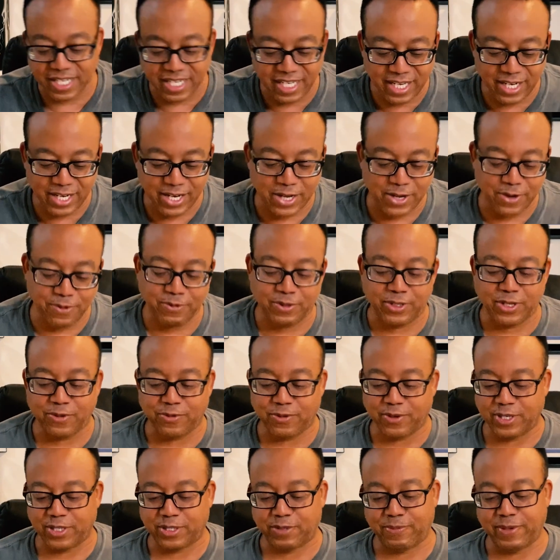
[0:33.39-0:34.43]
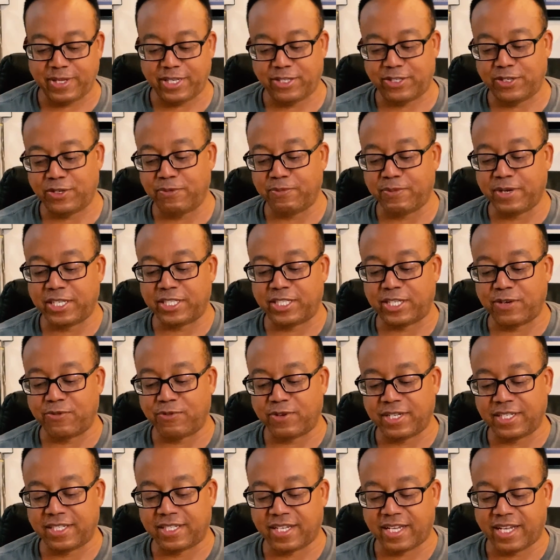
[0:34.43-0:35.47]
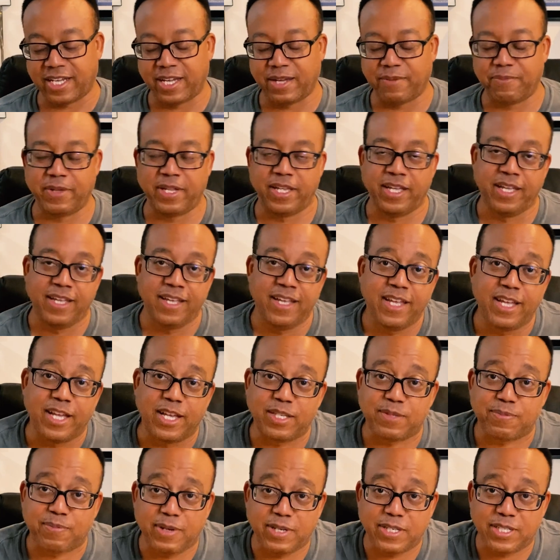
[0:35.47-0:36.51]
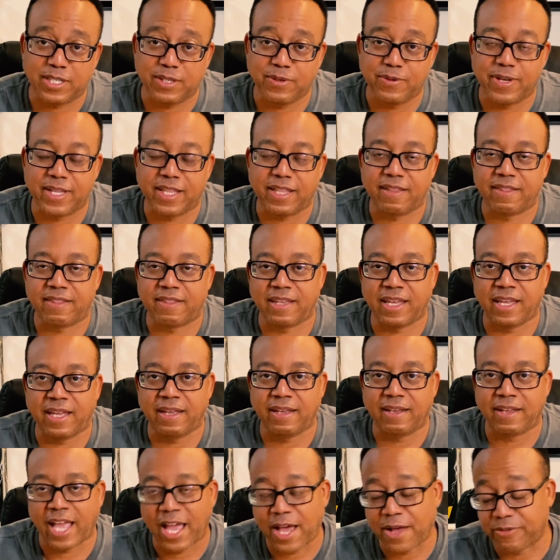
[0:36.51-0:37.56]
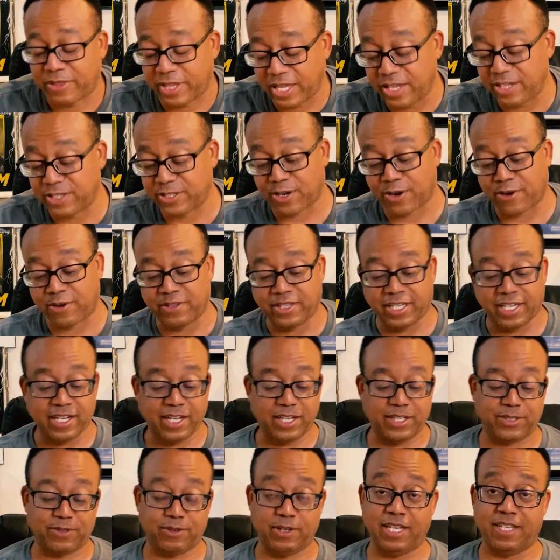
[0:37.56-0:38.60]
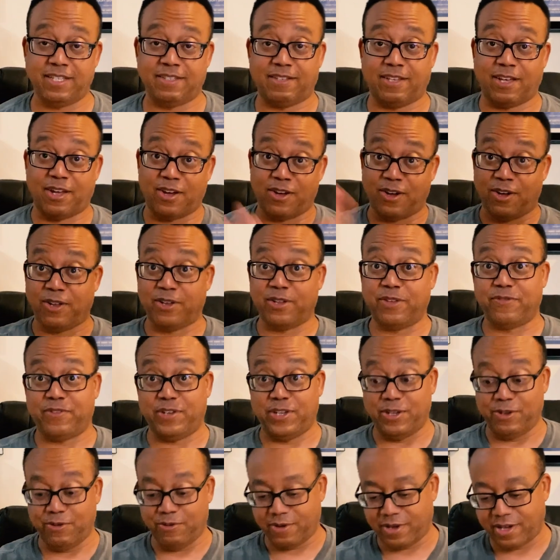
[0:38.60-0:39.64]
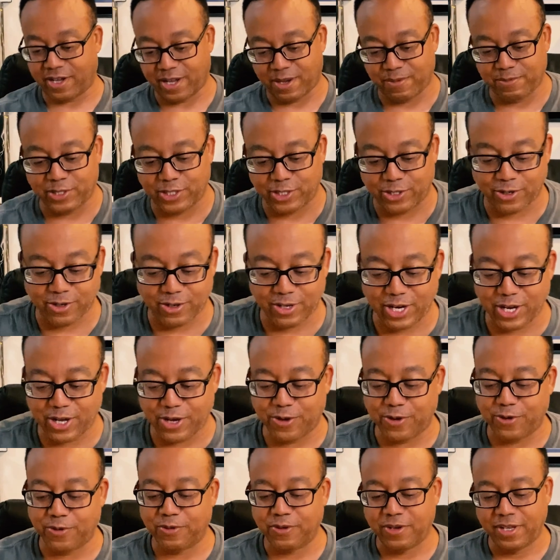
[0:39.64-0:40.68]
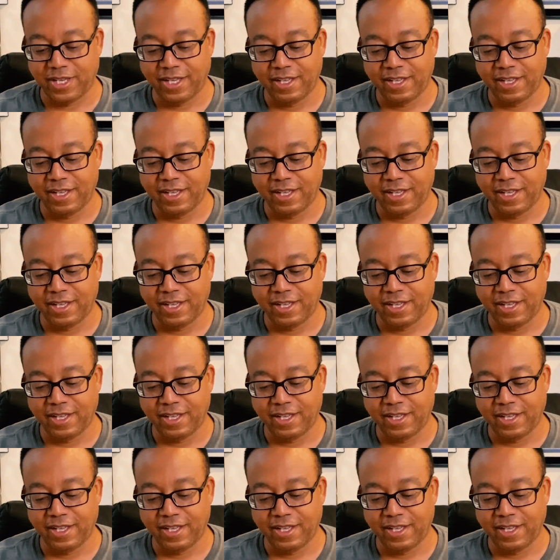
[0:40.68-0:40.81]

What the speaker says: Don't want to spend too much at one time, especially with how things are in the country, as all of you, I'm sure, know,